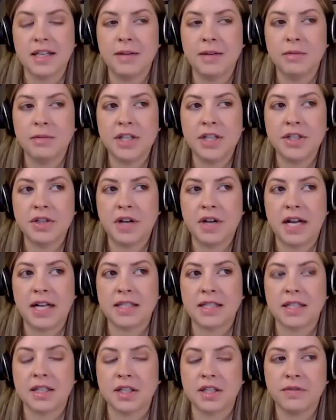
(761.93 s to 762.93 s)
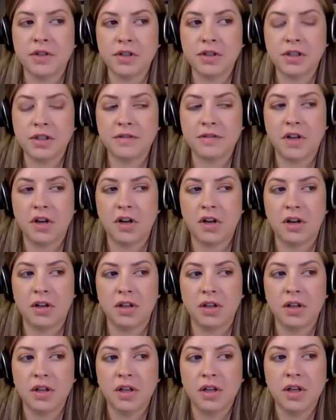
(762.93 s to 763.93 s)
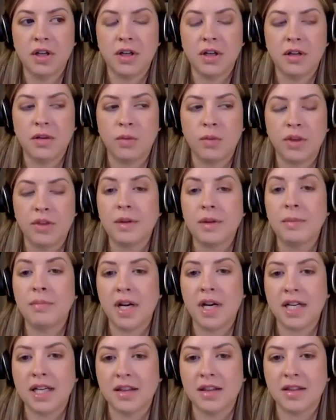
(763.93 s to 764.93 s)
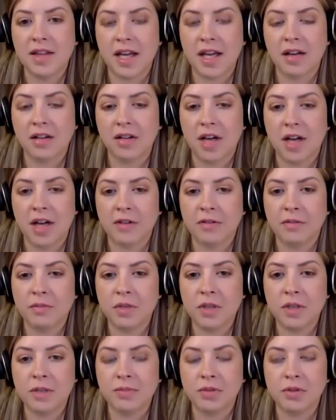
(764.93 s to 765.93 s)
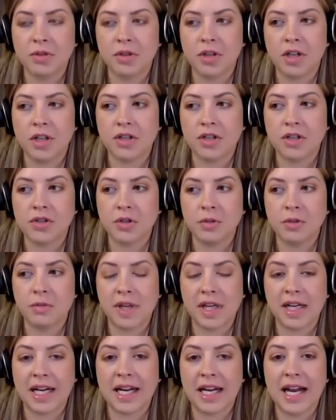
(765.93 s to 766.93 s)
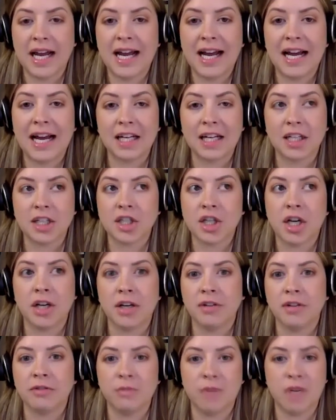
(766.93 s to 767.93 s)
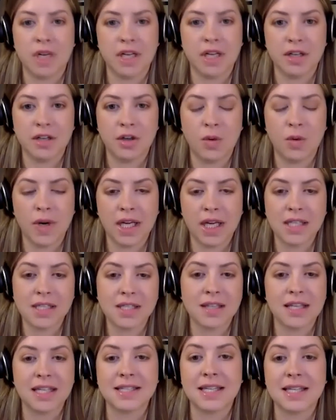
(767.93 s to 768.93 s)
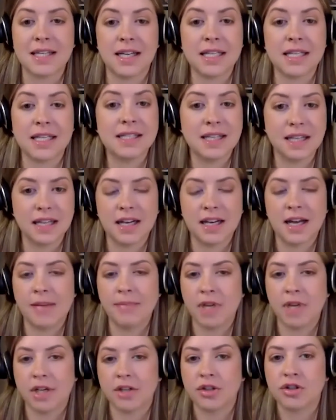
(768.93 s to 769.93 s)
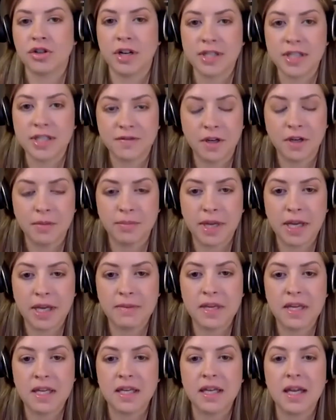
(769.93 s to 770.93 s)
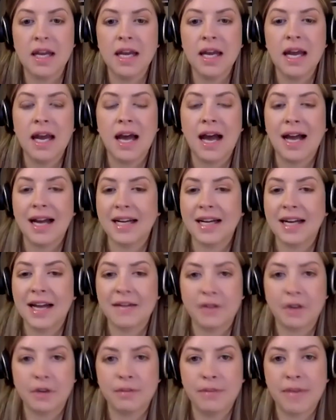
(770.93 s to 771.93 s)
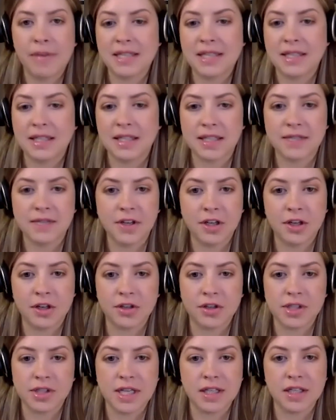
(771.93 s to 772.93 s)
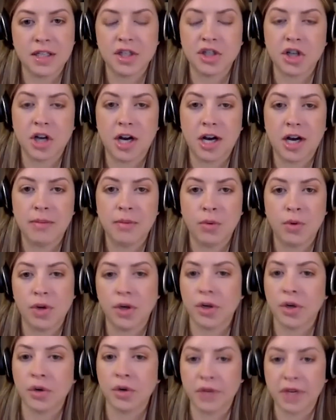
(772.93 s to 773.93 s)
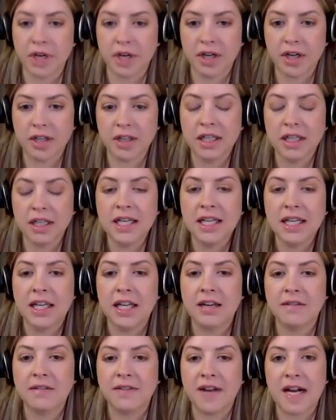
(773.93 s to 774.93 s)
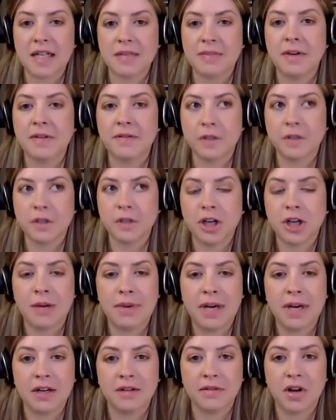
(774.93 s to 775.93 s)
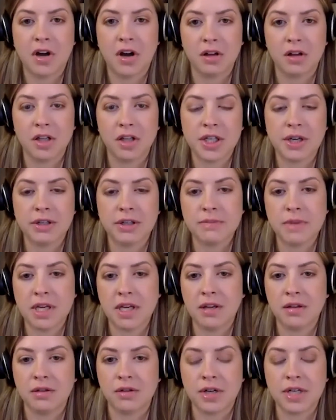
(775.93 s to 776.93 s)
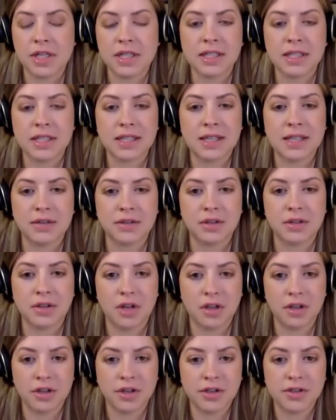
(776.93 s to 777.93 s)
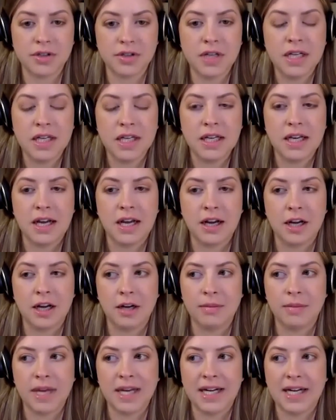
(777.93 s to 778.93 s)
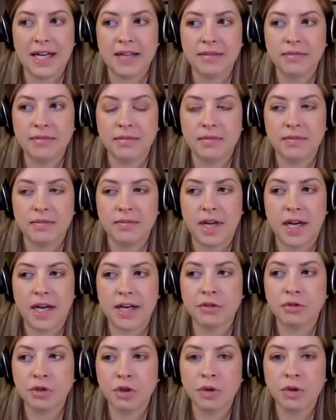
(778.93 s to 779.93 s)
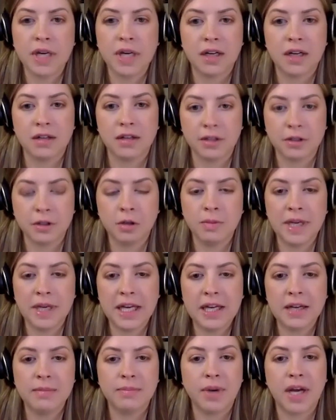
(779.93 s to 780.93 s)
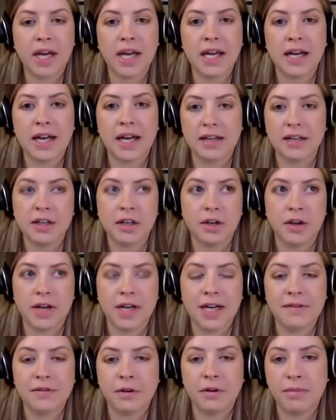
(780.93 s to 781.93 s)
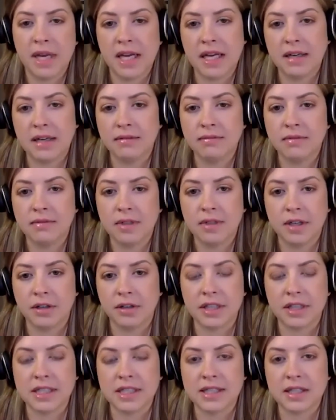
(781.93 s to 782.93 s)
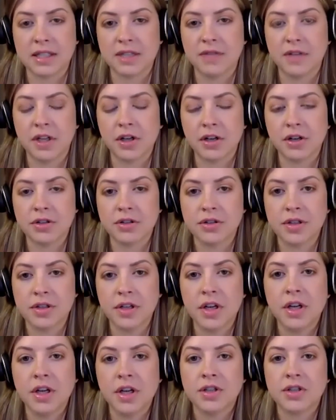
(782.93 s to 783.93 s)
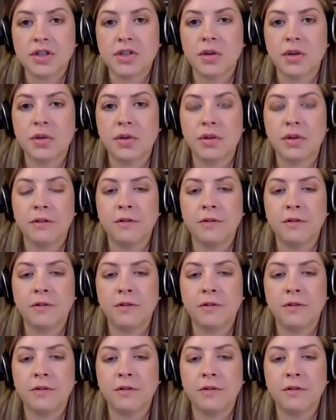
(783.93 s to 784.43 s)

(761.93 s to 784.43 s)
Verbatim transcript: And I'm glad you asked, because first of all, with the money thing, a lot of people assume that I had a ton of money going into this, and I didn't. I'm not a trust fund baby. I never made six figures in a job or a career. In fact, my first job out of college, I was making thirty-six thousand dollars. Um, and I, I grew it a little bit, but I, you know, I never made nearly six figures. So the